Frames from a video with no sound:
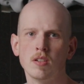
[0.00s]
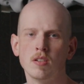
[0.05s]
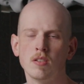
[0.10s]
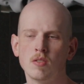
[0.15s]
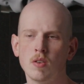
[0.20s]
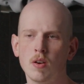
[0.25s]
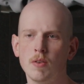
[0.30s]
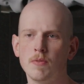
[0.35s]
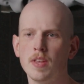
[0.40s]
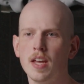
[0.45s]

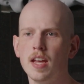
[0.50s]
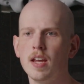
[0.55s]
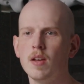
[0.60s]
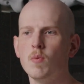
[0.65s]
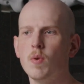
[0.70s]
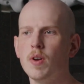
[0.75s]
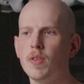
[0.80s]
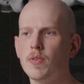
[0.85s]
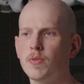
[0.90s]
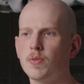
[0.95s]
So, if they
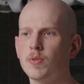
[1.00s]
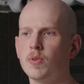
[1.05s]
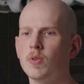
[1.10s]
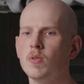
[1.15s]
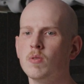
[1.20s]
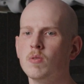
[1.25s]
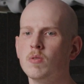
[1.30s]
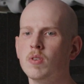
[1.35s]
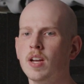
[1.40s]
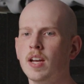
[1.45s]
went
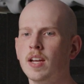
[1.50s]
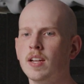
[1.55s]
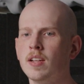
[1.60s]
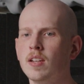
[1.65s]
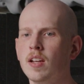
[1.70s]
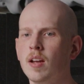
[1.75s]
through and,